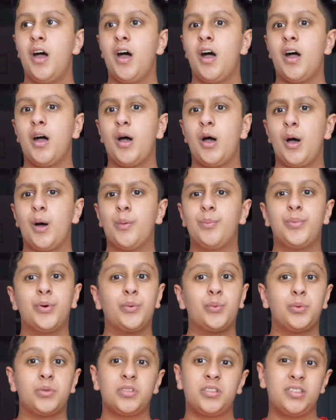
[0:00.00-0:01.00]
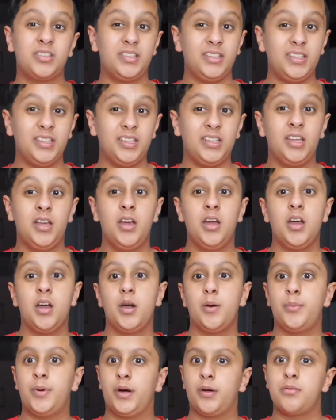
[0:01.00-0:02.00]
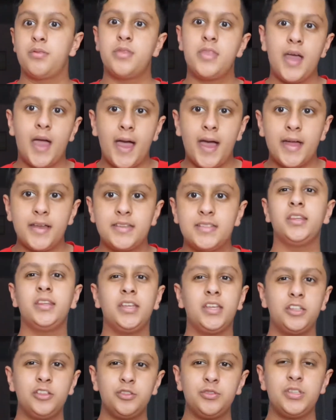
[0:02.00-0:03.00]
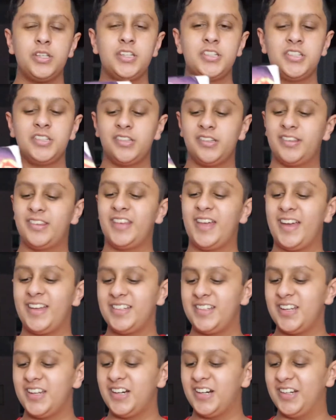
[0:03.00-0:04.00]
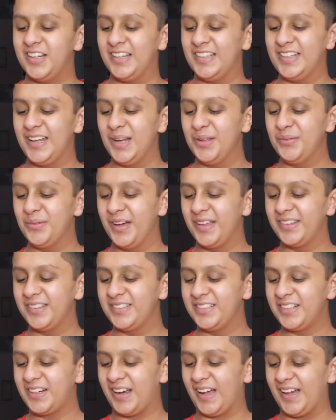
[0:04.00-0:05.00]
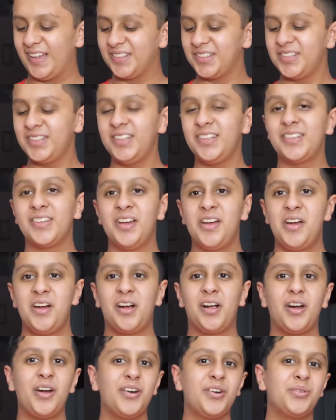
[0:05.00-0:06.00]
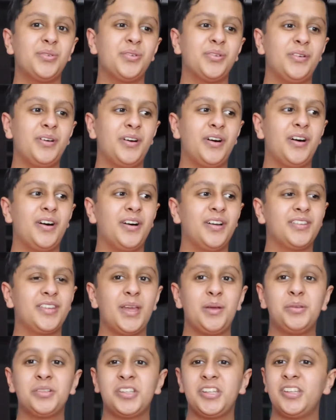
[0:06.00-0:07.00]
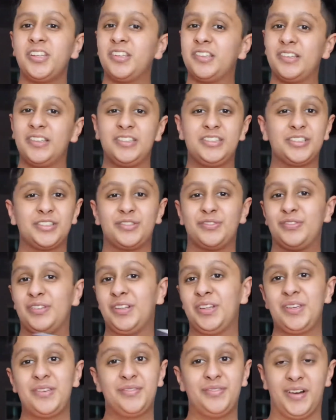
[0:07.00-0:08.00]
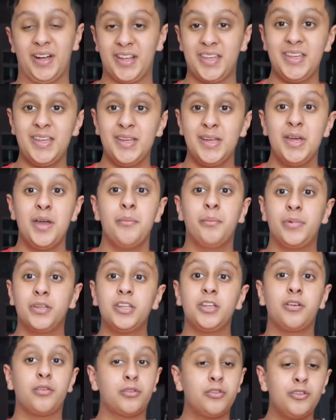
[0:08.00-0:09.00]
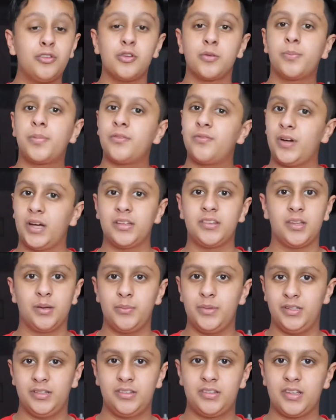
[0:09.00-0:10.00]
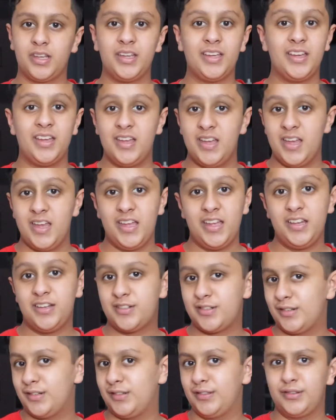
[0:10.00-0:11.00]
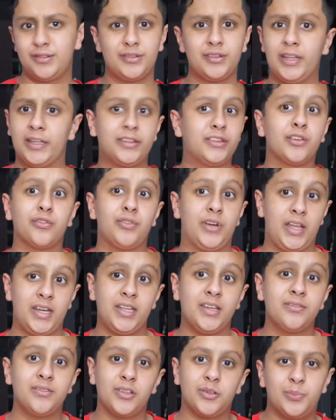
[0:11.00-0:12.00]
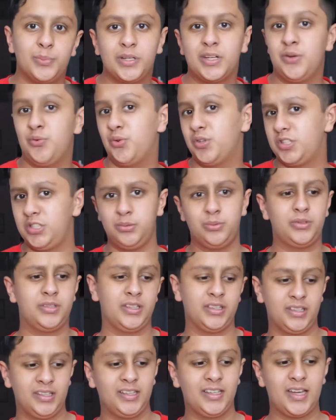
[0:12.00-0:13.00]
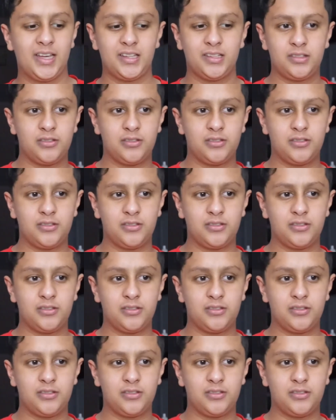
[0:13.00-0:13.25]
But we'll see about that. The annotations that Shannon Messenger has in these are simultaneously just really funny, but they also do provide some insight into like the writing of this book and what she was thinking at